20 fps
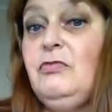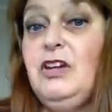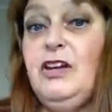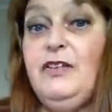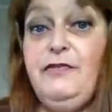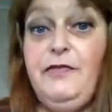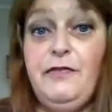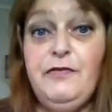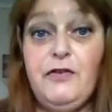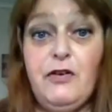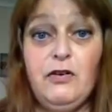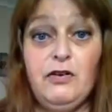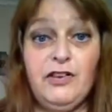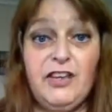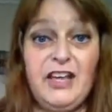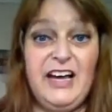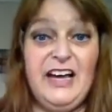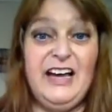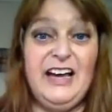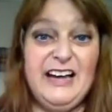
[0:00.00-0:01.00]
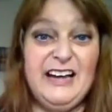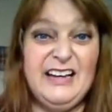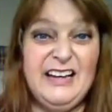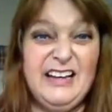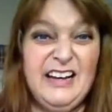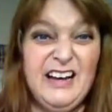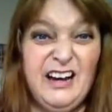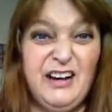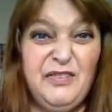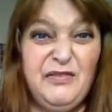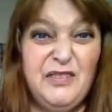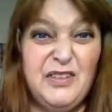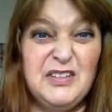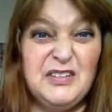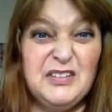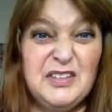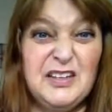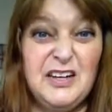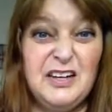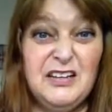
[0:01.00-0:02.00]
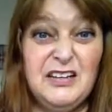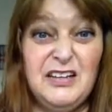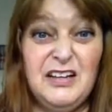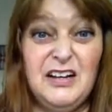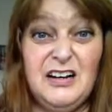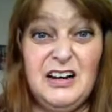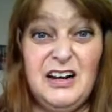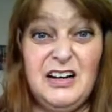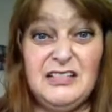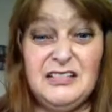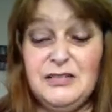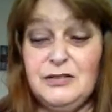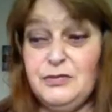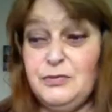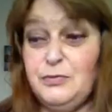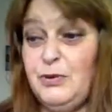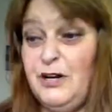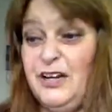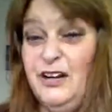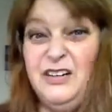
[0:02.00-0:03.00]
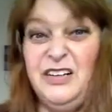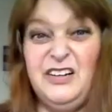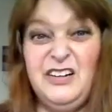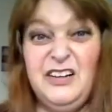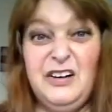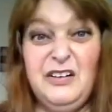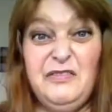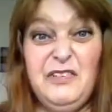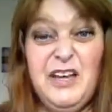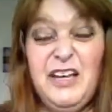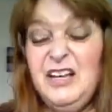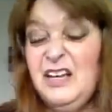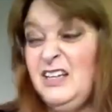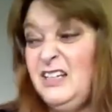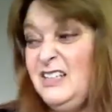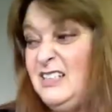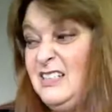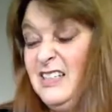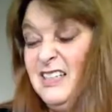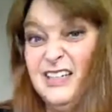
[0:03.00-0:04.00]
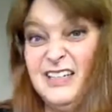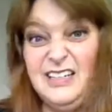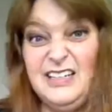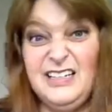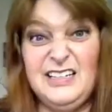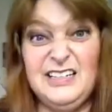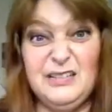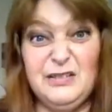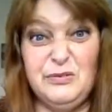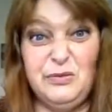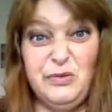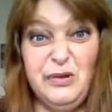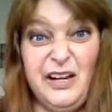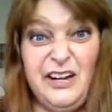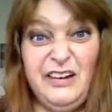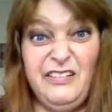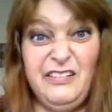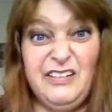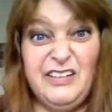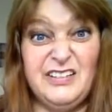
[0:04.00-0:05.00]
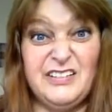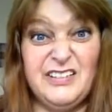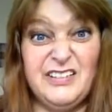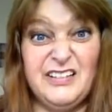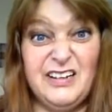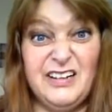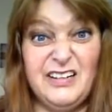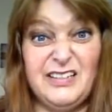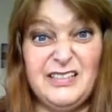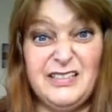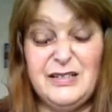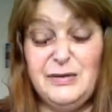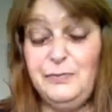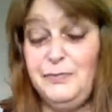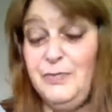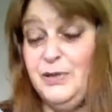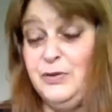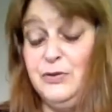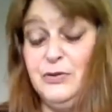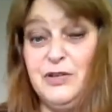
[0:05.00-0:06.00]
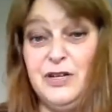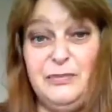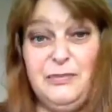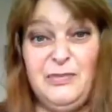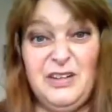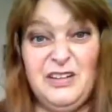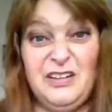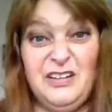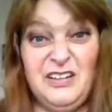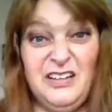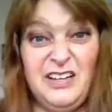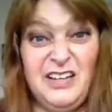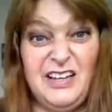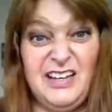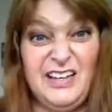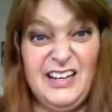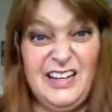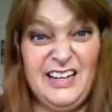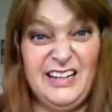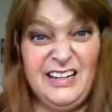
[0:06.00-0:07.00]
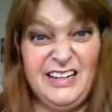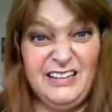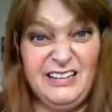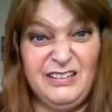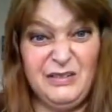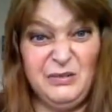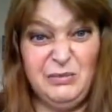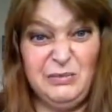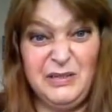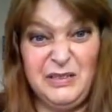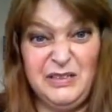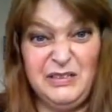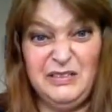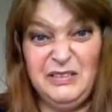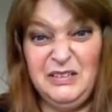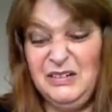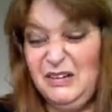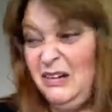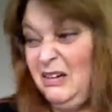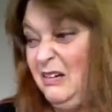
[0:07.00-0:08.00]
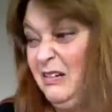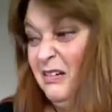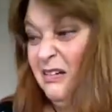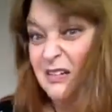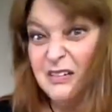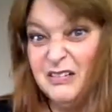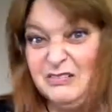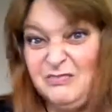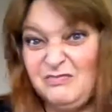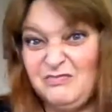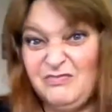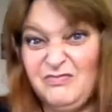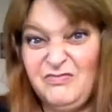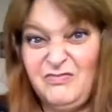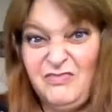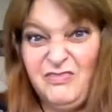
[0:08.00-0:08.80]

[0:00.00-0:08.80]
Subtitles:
if you've got that hanging over the side of the glass as well, you know, if you see any little areas starting to build up that are getting a little bit, you know, you can,